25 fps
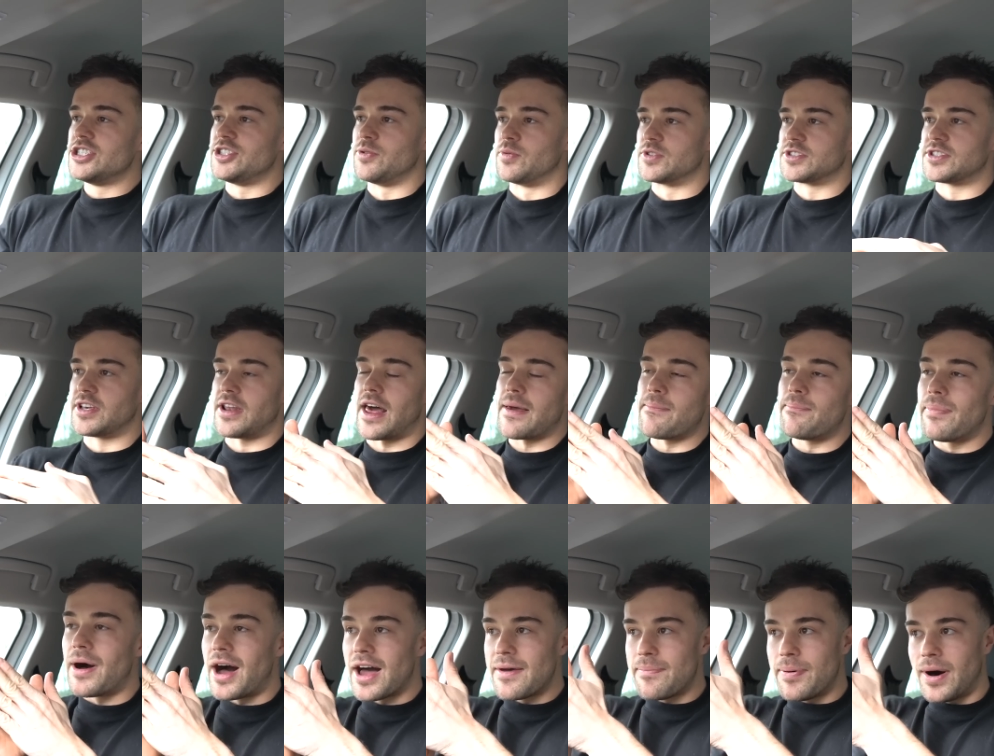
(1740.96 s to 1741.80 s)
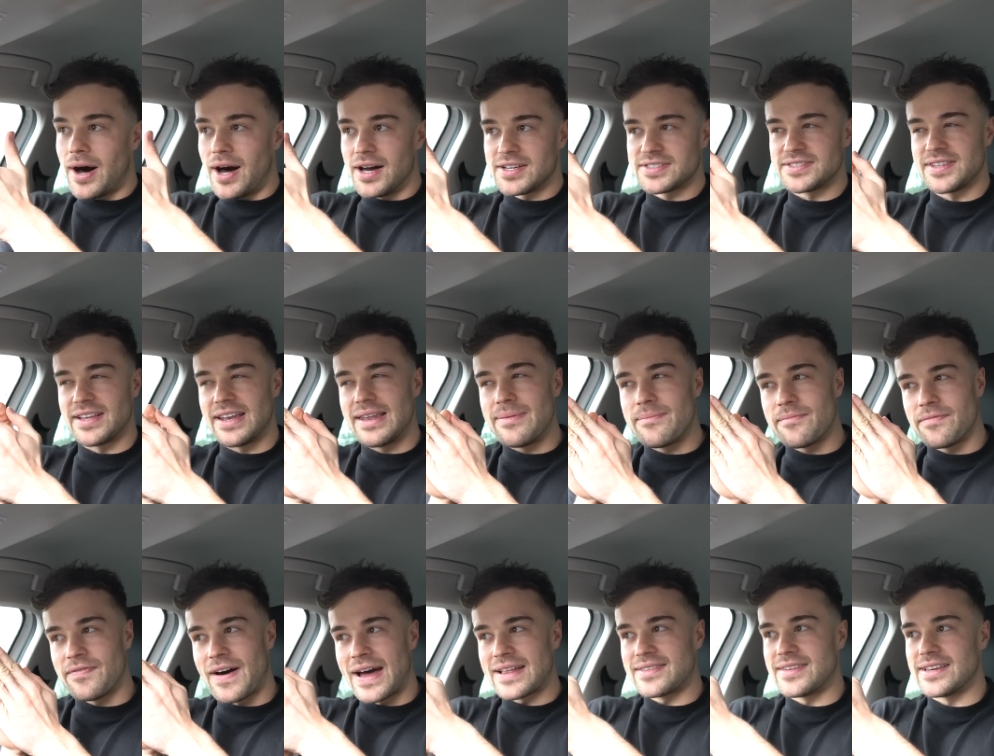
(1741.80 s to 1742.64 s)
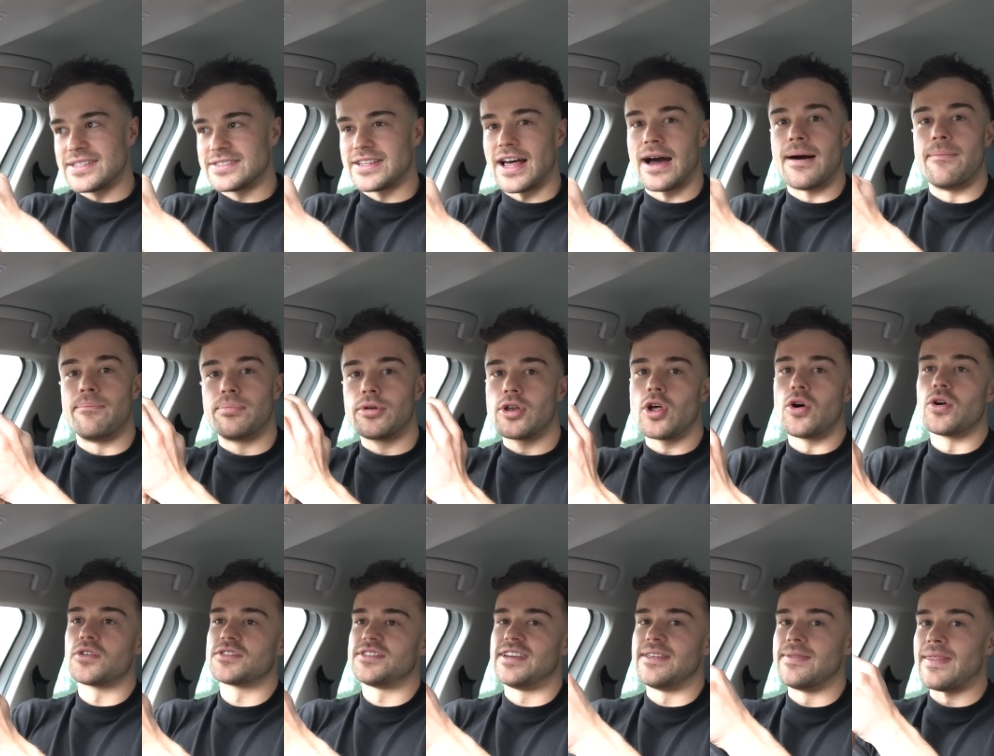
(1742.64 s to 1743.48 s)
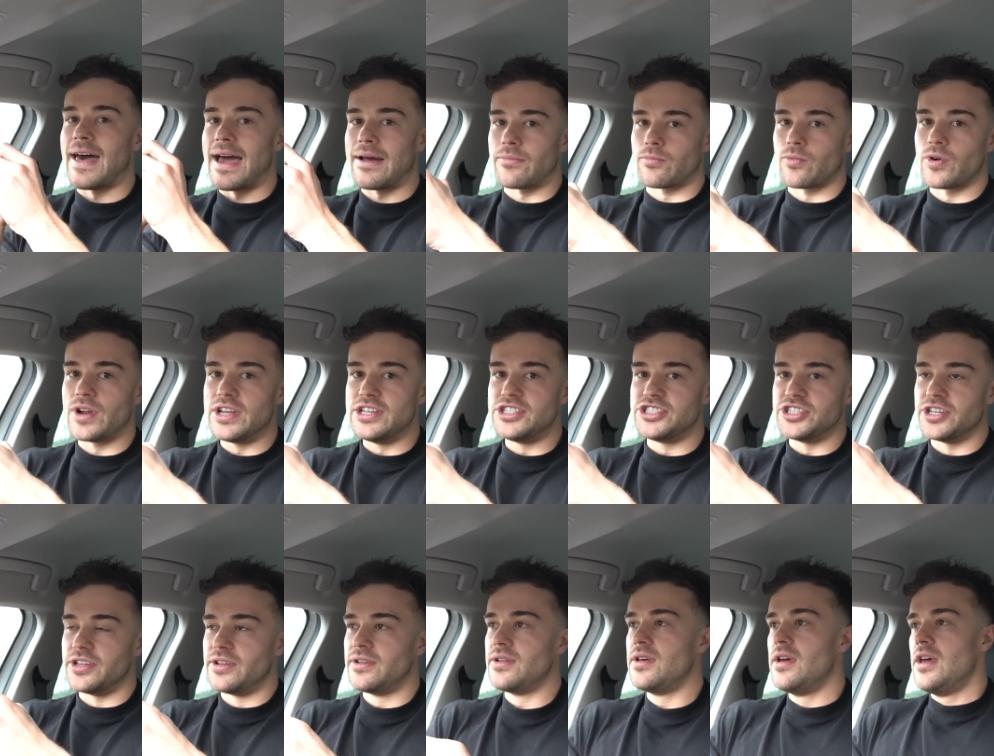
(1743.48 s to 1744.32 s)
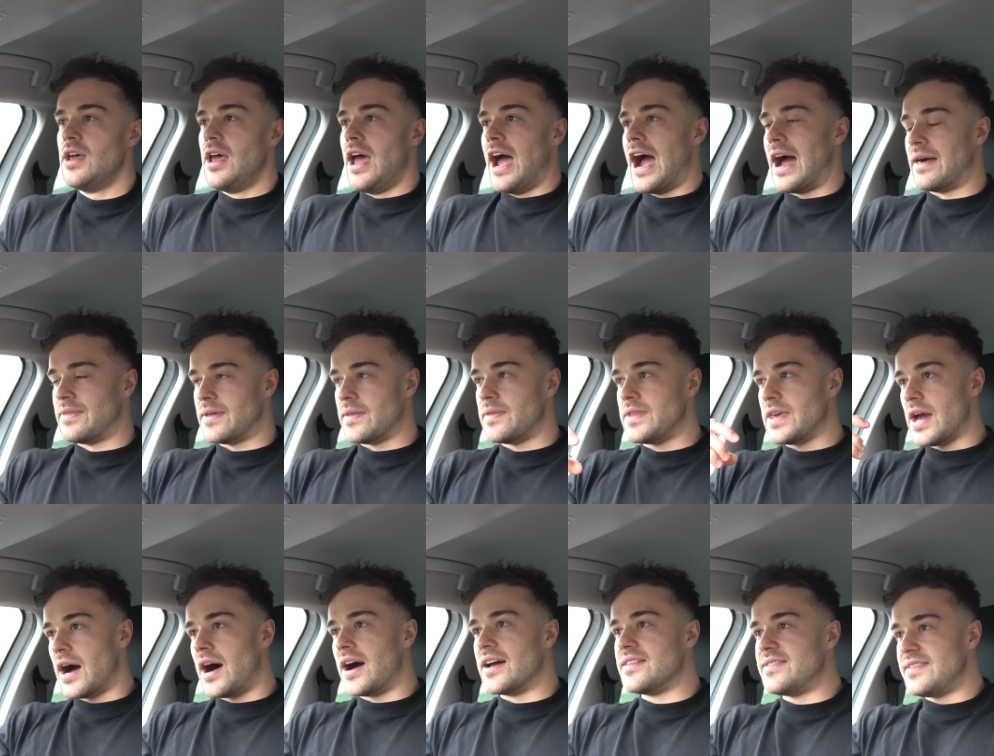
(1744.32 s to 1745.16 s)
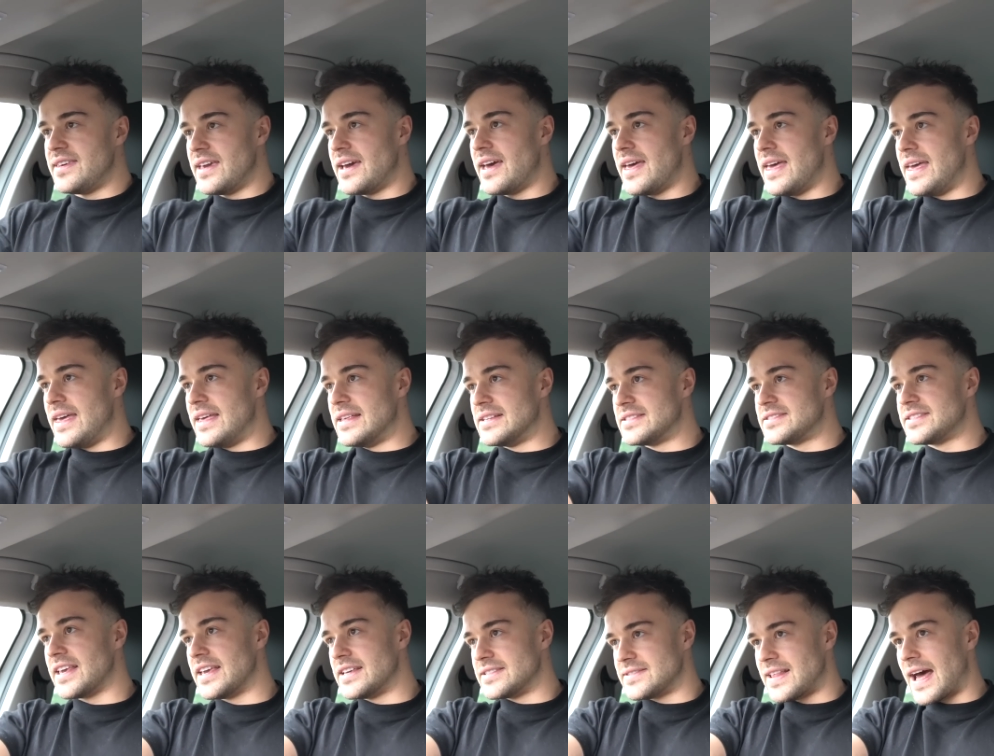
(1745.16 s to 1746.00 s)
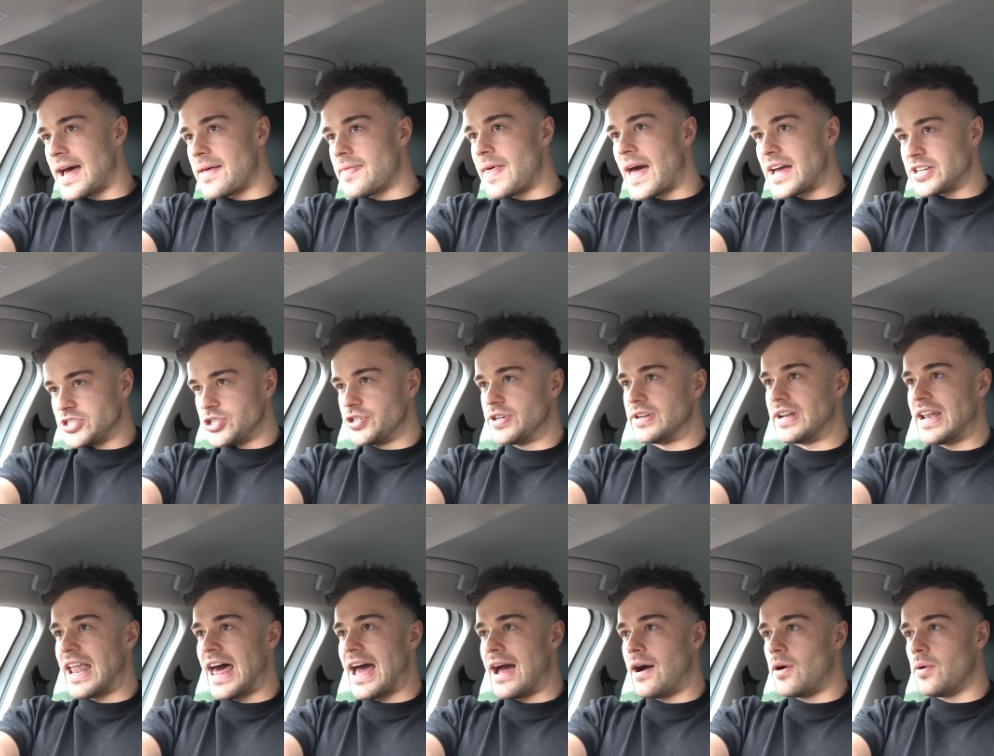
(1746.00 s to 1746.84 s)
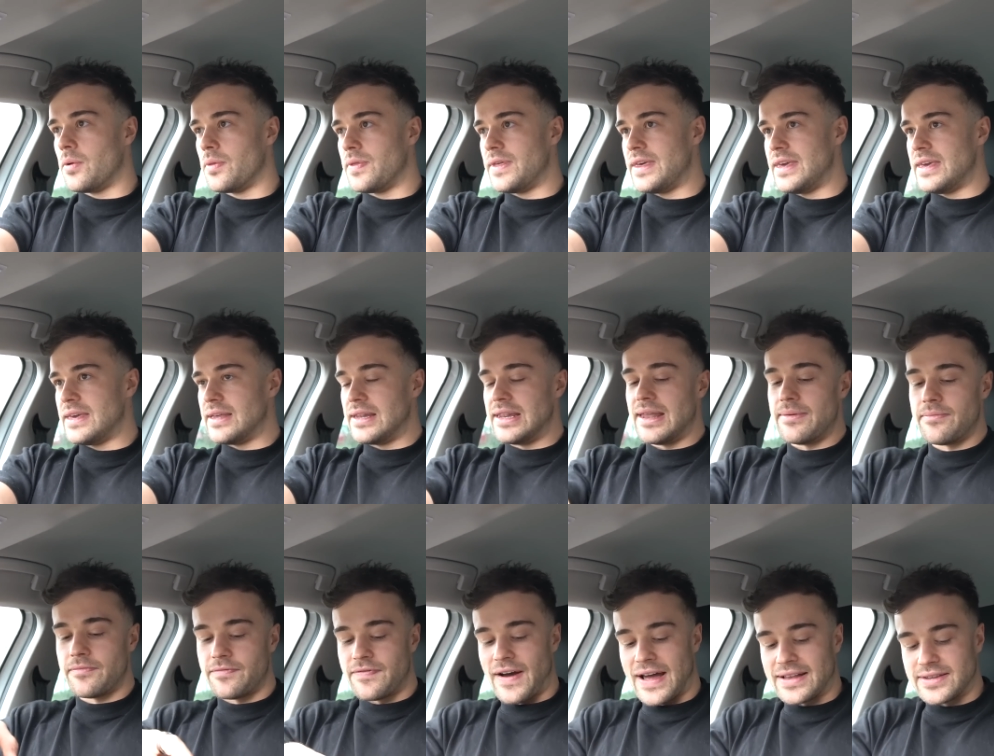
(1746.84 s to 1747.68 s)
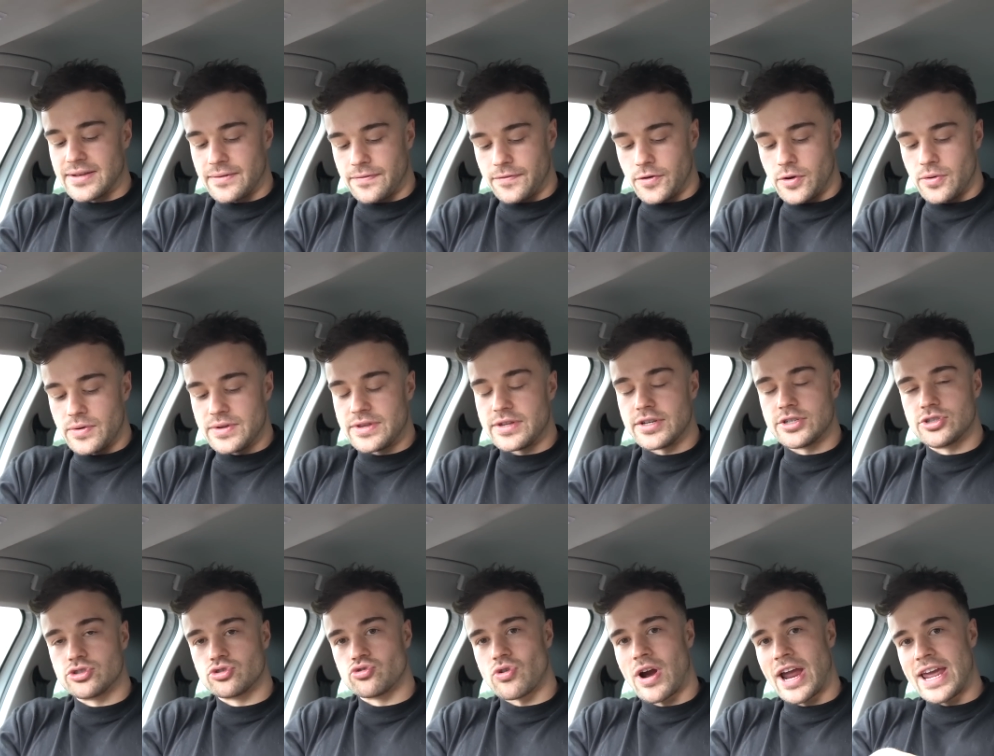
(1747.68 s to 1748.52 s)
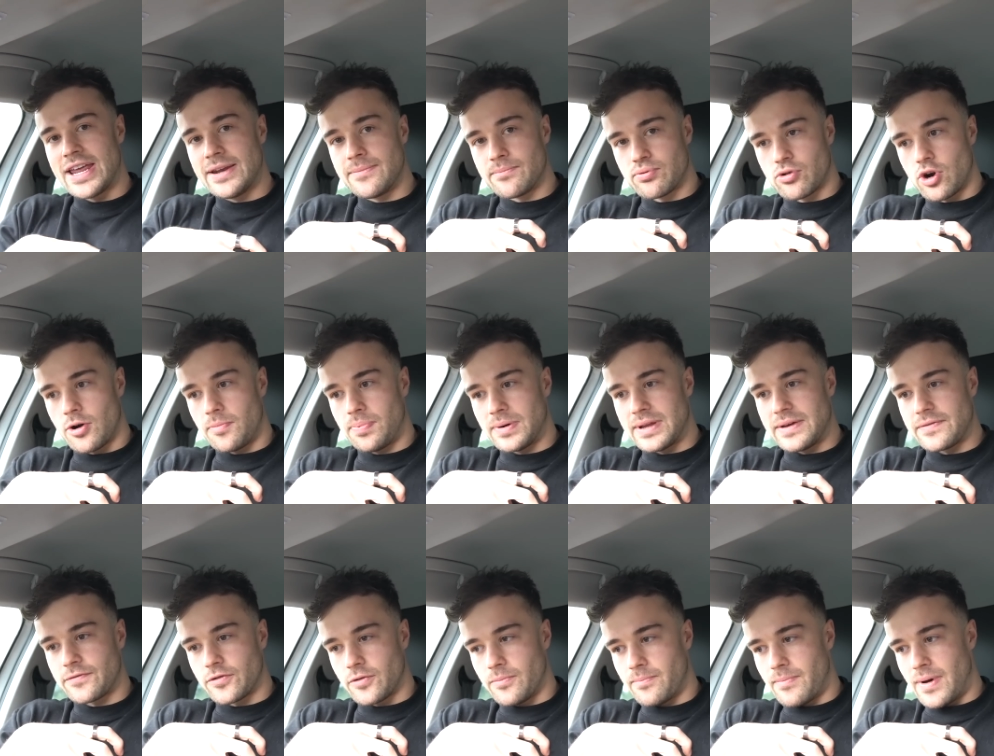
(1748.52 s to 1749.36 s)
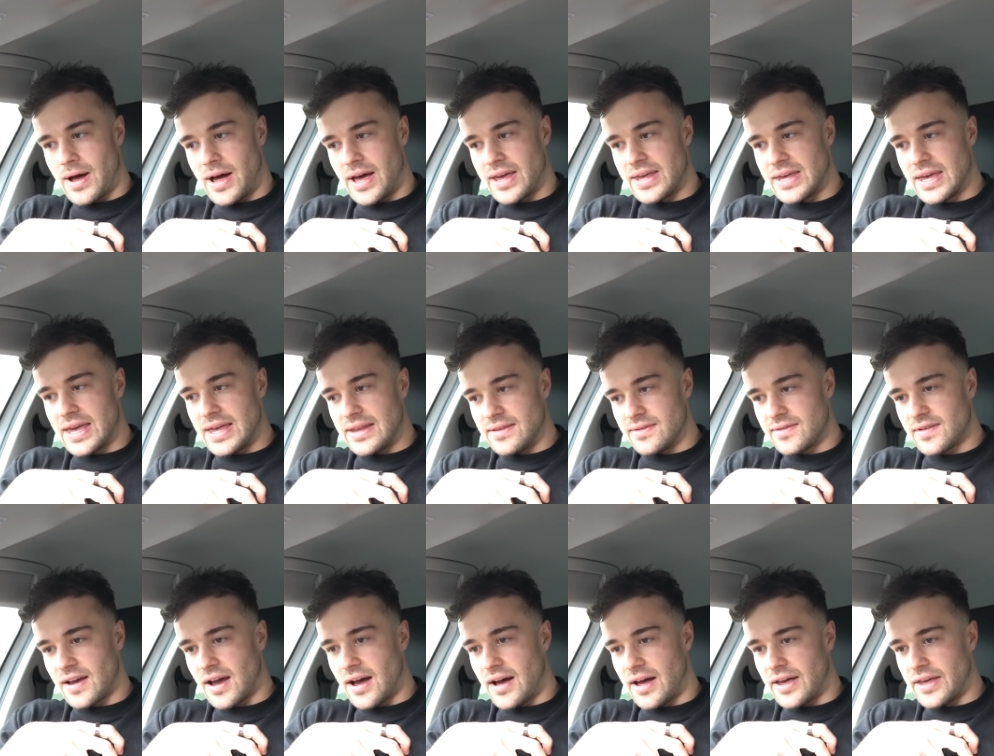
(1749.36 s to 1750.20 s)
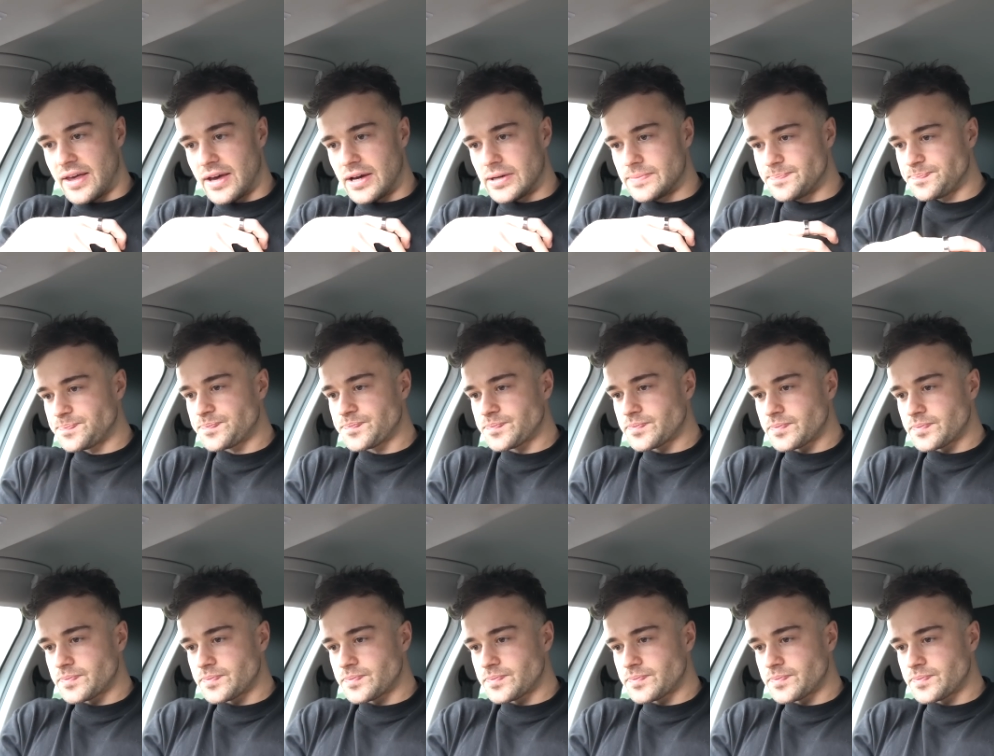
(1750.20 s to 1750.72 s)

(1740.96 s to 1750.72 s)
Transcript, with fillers: She wants to like bypass the lymphatics that are blocked in that region, and then the idea is is that that should allow the lymphatic fluid to drain properly from my entire